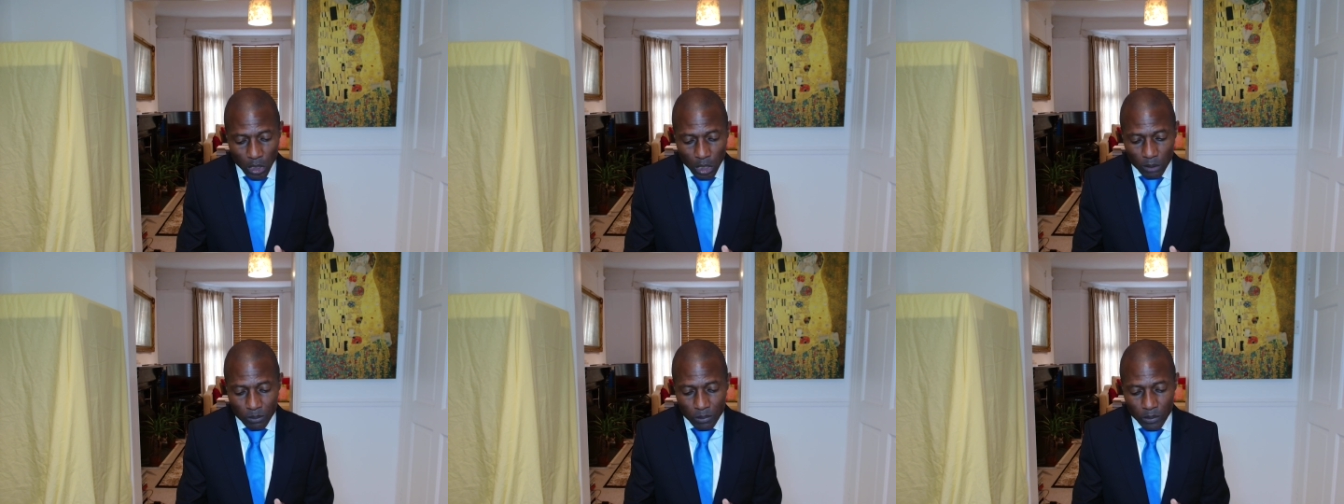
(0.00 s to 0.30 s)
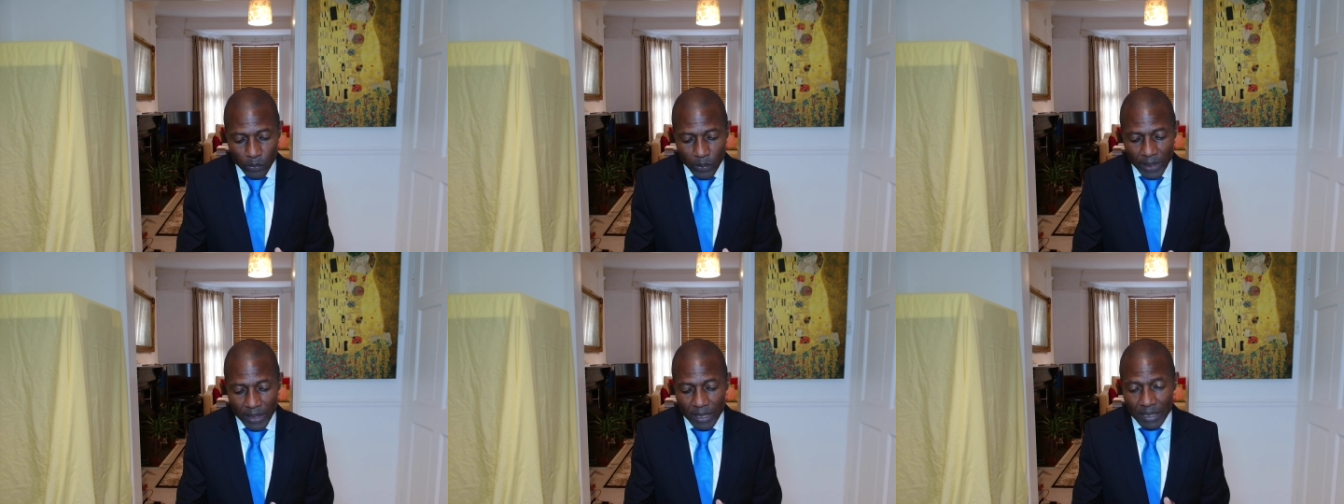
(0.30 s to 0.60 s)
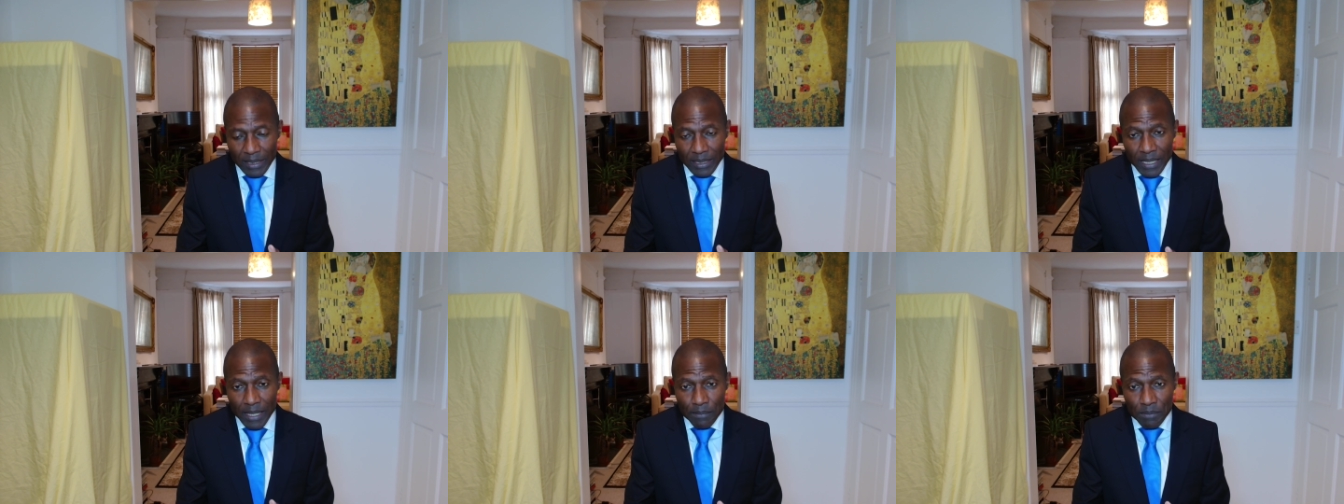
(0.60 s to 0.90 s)
upgrade
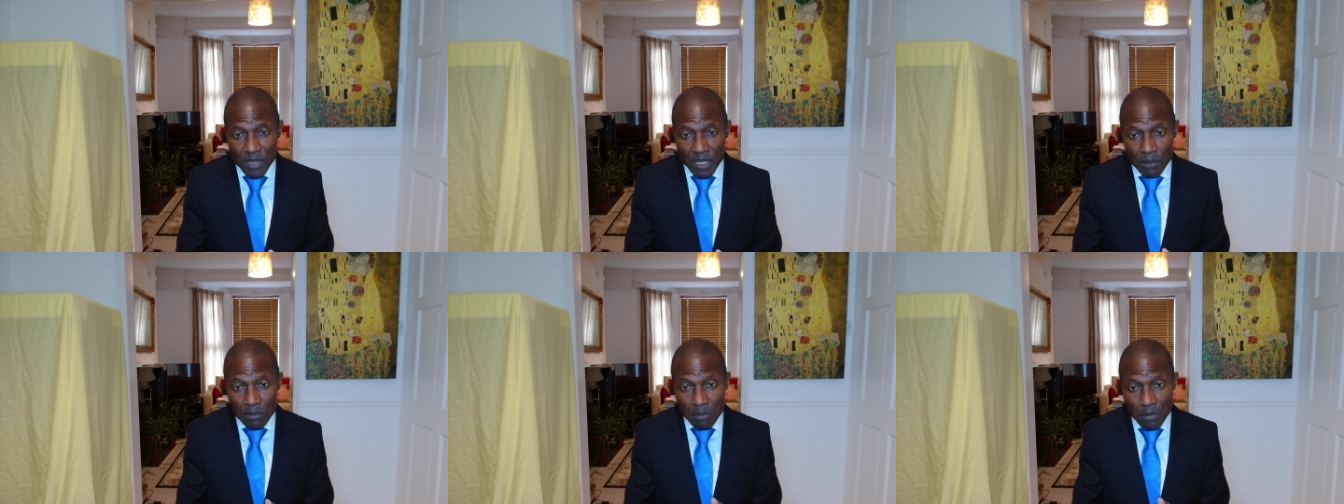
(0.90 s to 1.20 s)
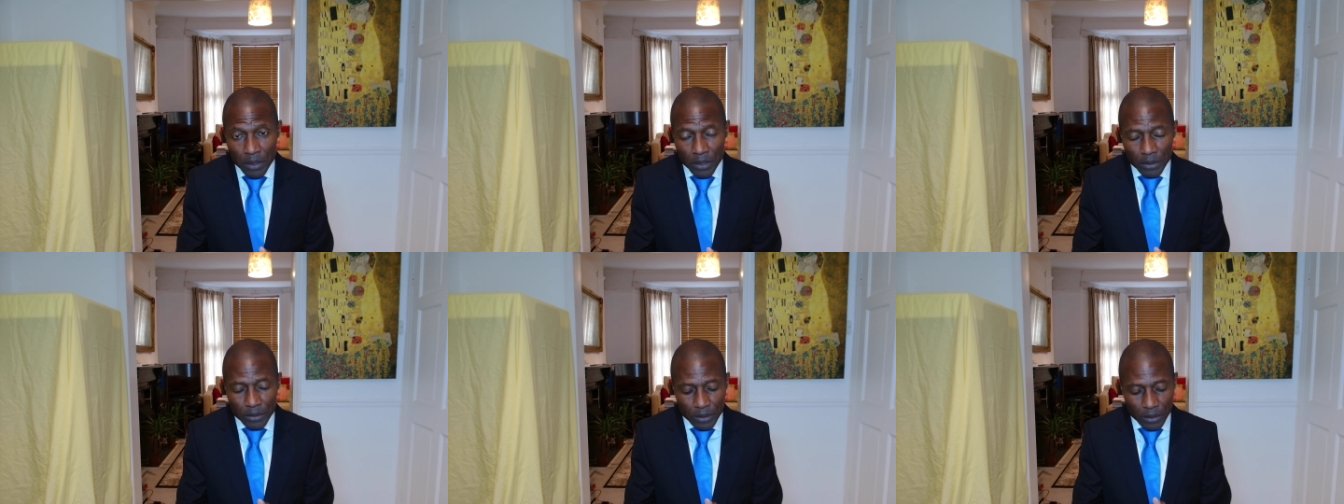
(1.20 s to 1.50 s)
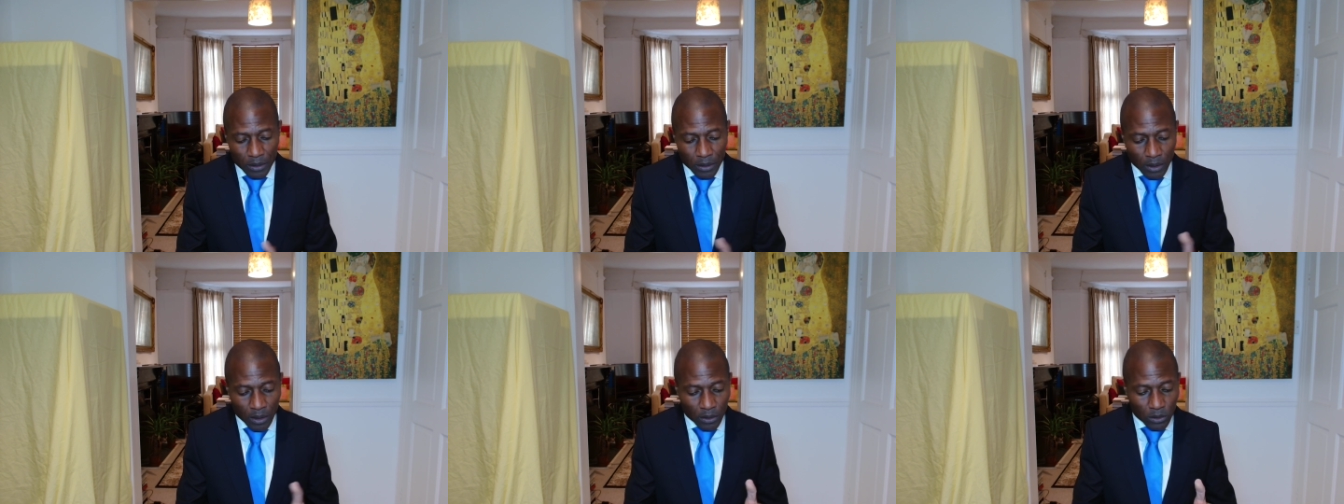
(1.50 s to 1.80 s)
attempted
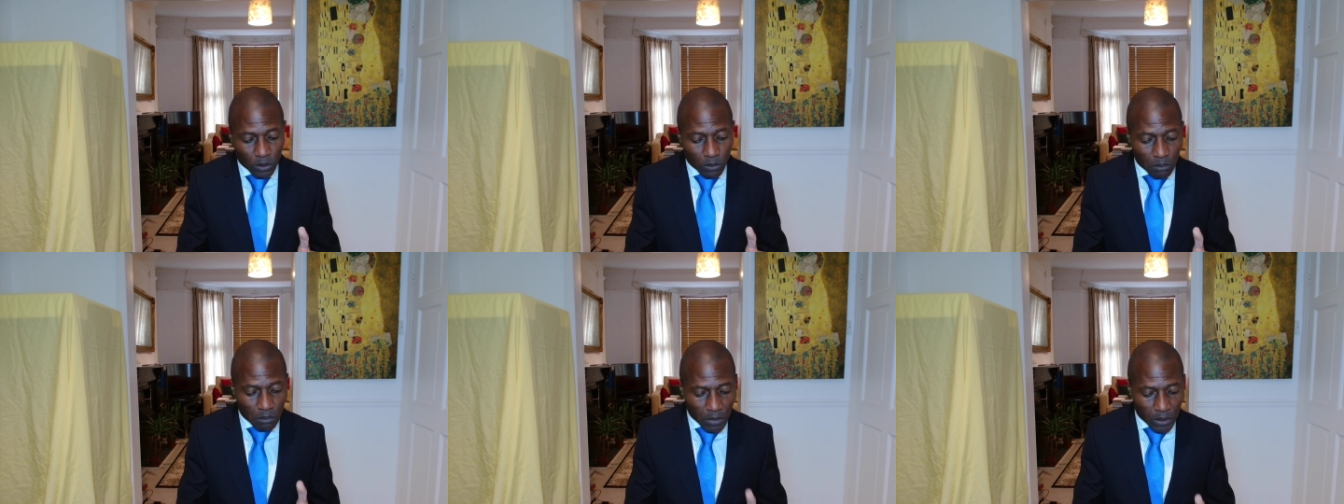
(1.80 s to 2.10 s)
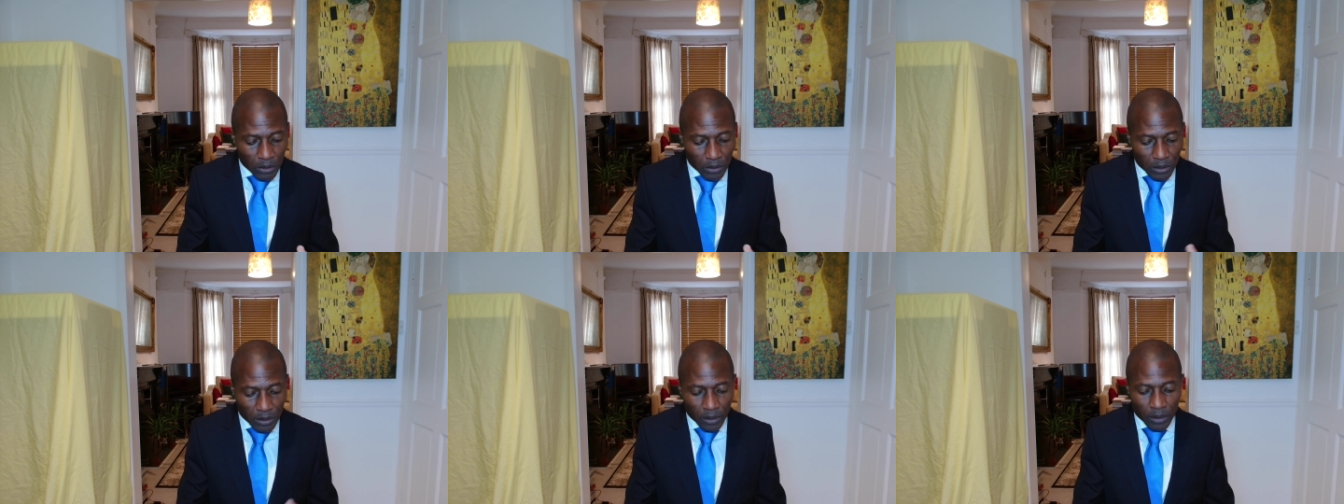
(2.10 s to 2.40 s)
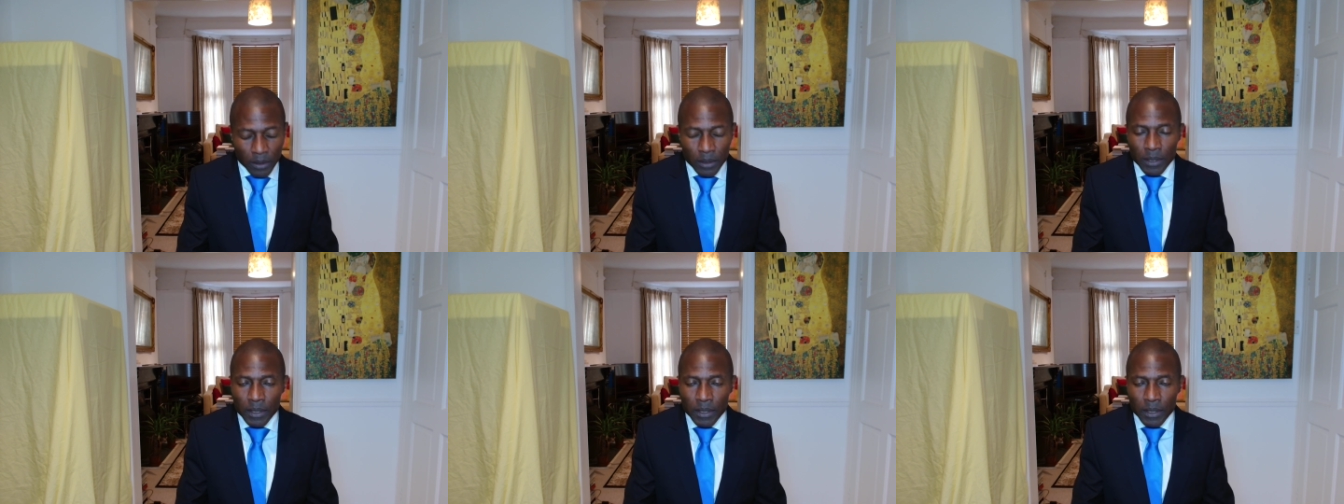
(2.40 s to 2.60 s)
murder to murder